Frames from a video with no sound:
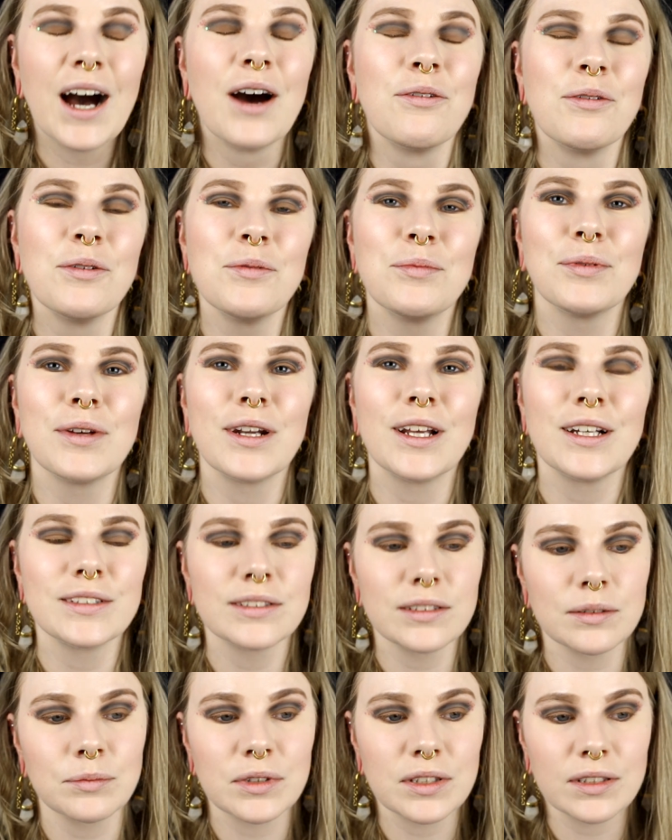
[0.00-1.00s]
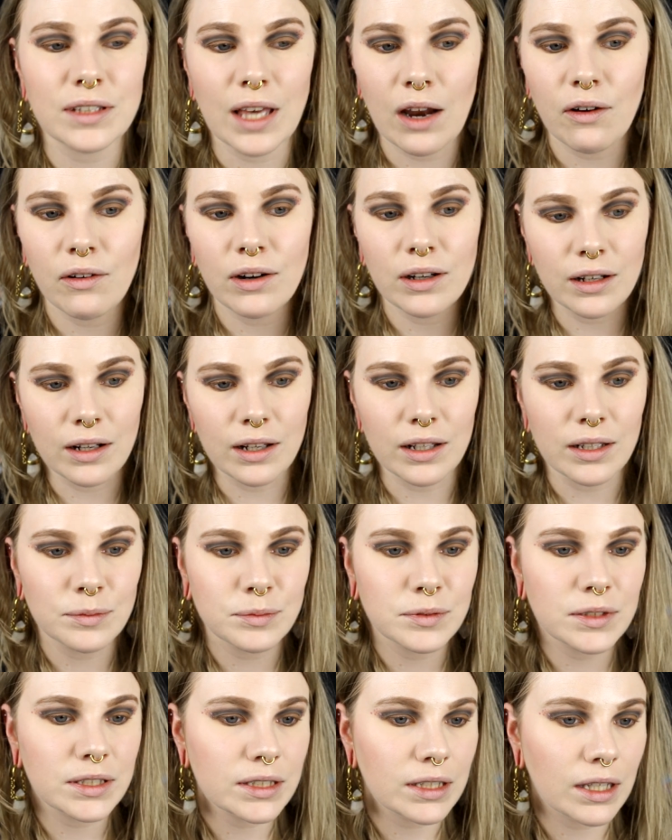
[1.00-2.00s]
i will put on some mascara and a
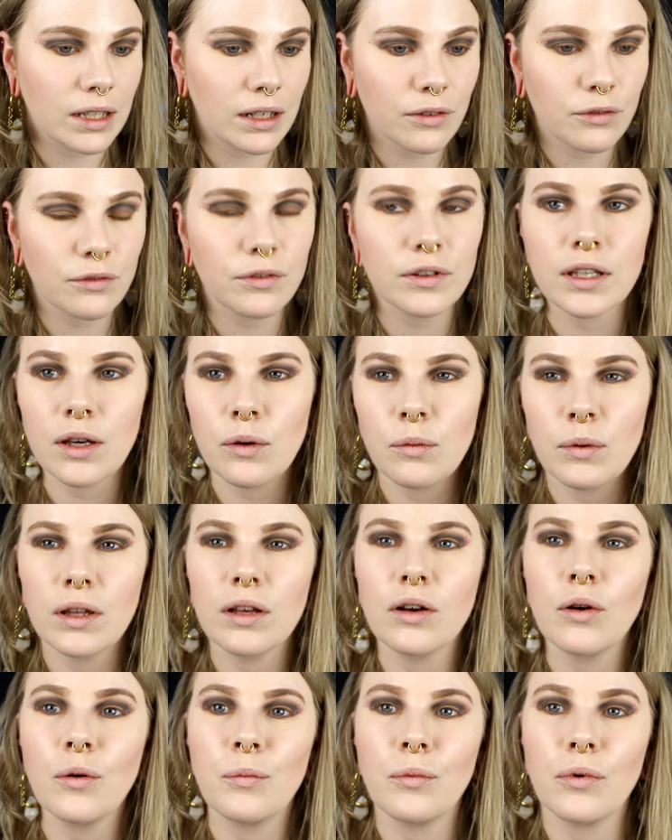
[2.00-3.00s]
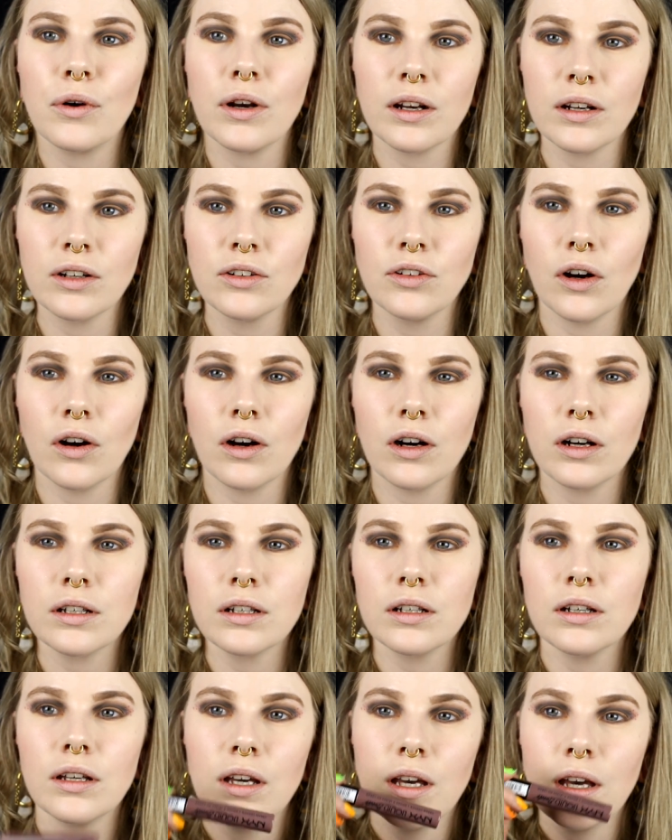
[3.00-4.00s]
lipstick and I think I will go pretty
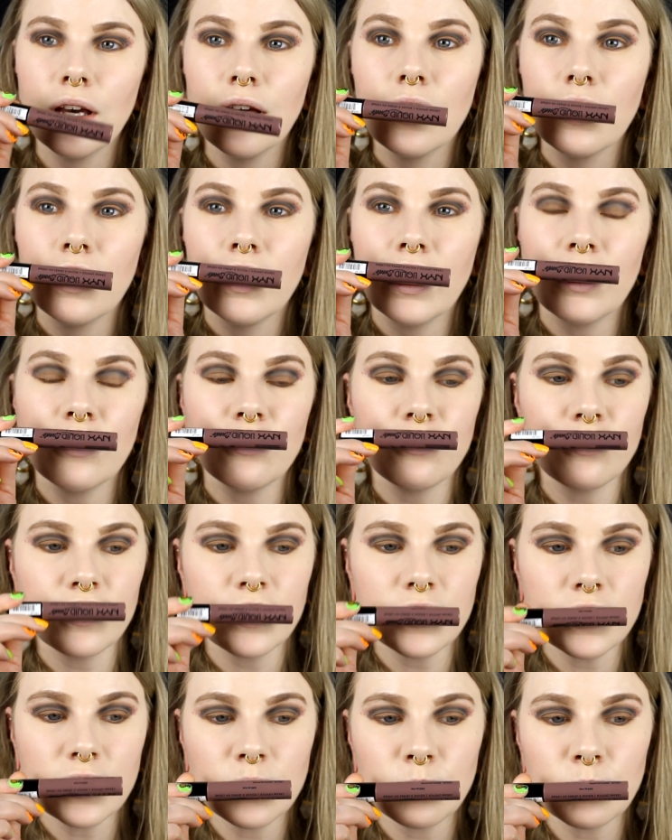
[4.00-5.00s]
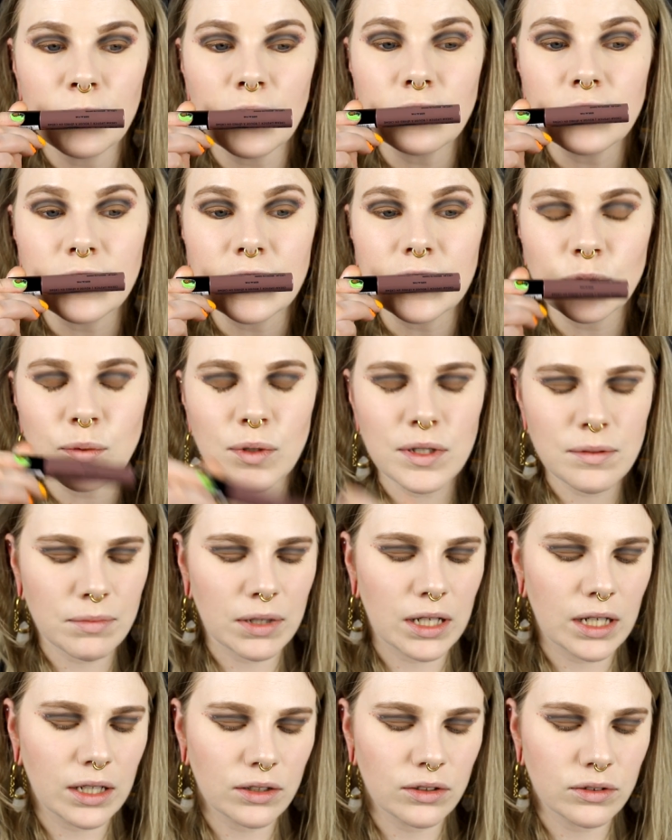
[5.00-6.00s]
dark. I'm thinking about this one,
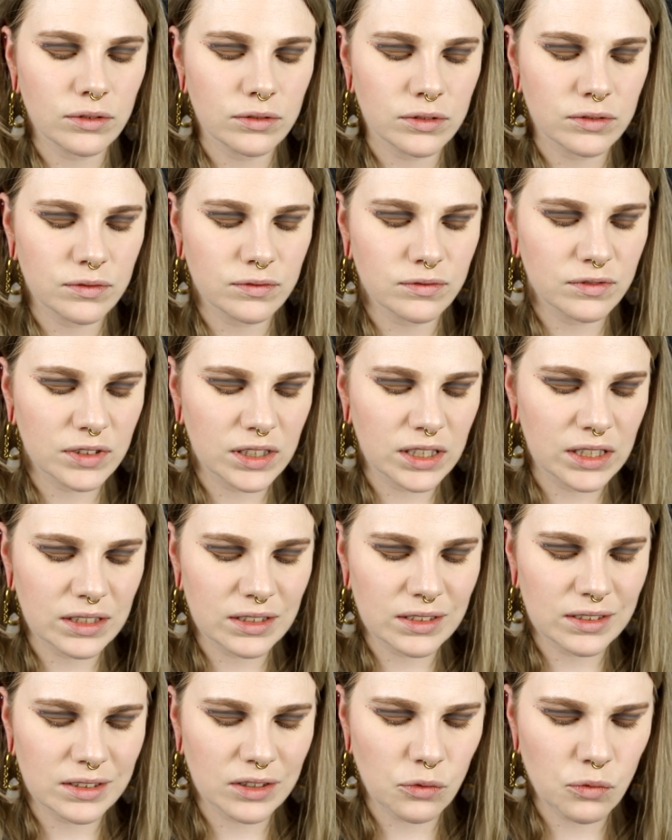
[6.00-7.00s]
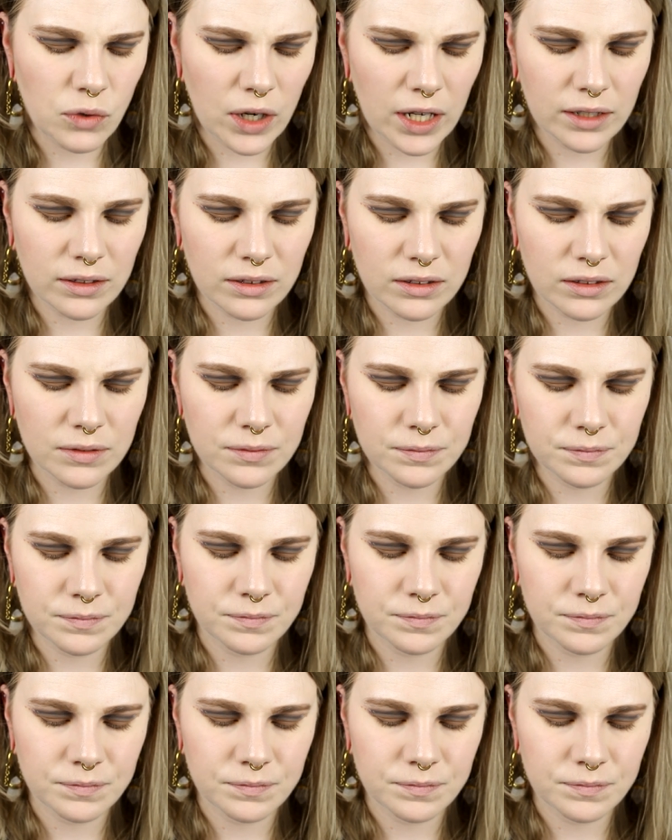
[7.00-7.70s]
but I don't think it's the right